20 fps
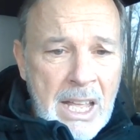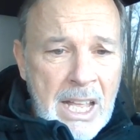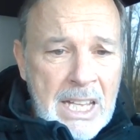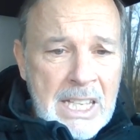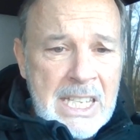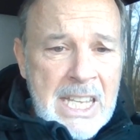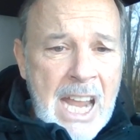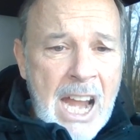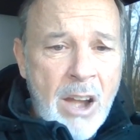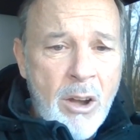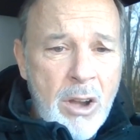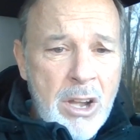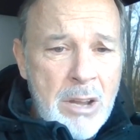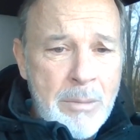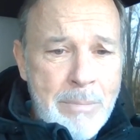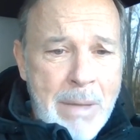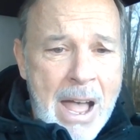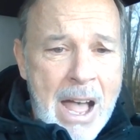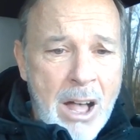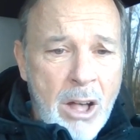and carried
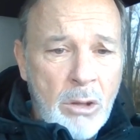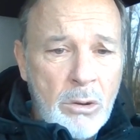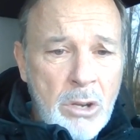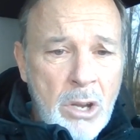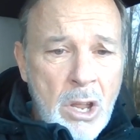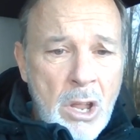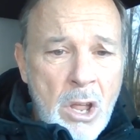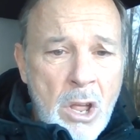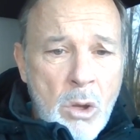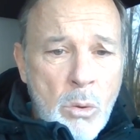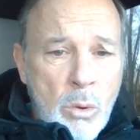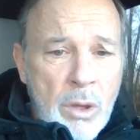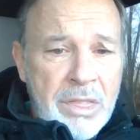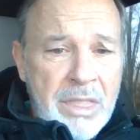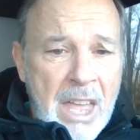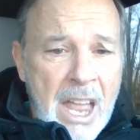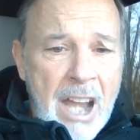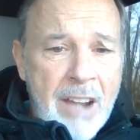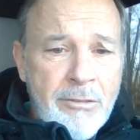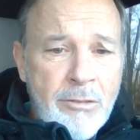about
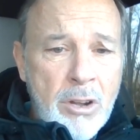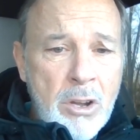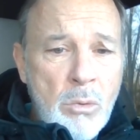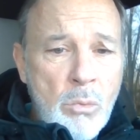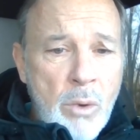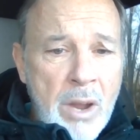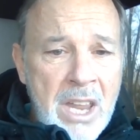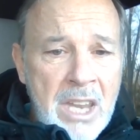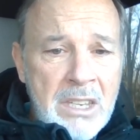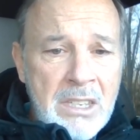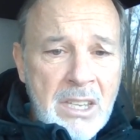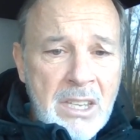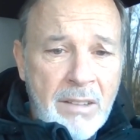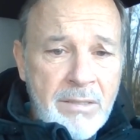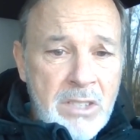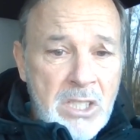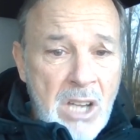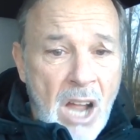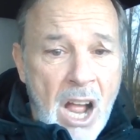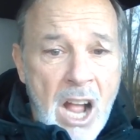with every wind
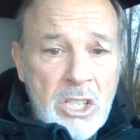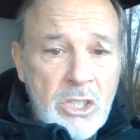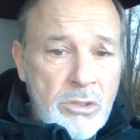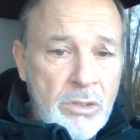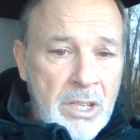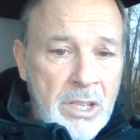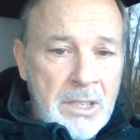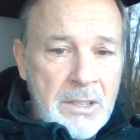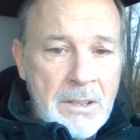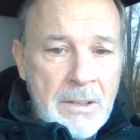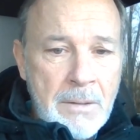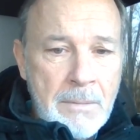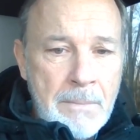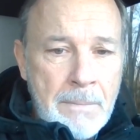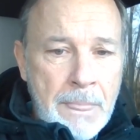of doctrine